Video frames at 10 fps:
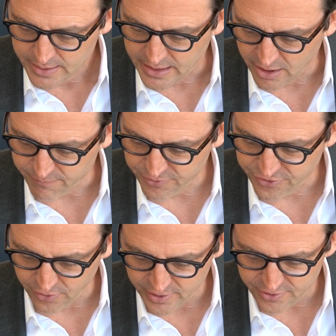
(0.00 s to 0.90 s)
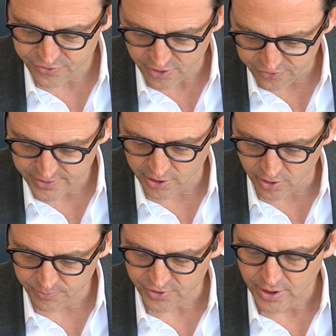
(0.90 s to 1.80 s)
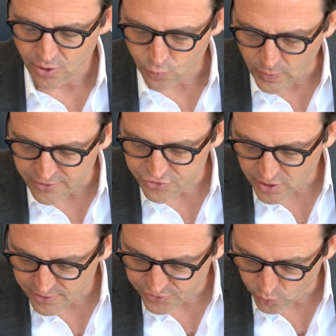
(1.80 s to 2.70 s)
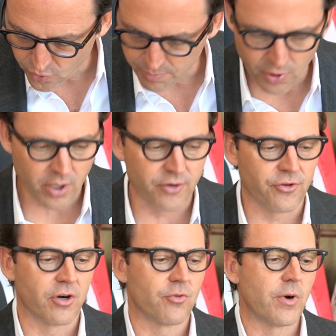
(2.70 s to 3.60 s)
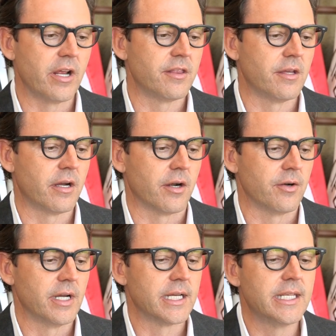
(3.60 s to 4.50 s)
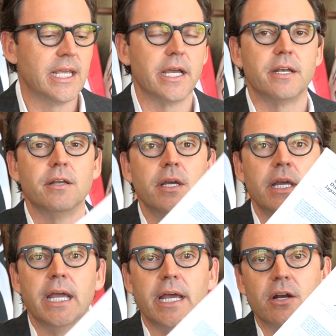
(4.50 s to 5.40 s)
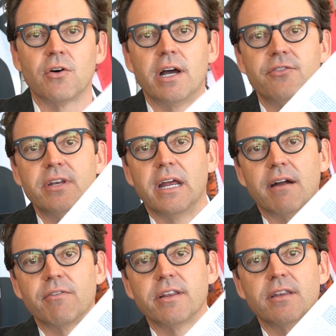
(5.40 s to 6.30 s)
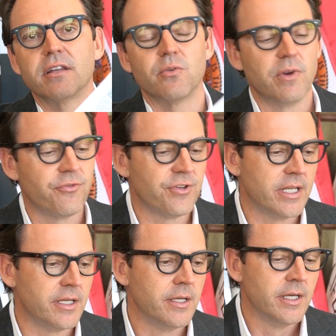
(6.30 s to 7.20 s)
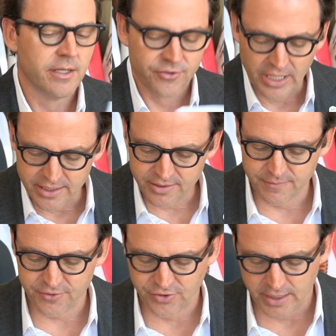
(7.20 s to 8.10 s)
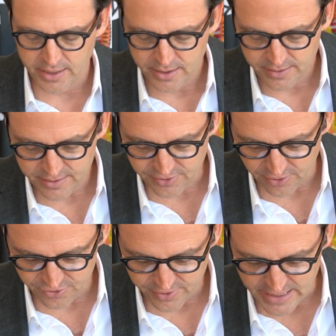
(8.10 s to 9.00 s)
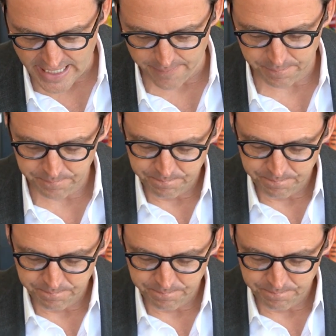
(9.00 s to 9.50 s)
Care facilities, nursing homes, restaurants, or bars are right there. Again, analyzing everything that we've seen, scientific study that tells you that.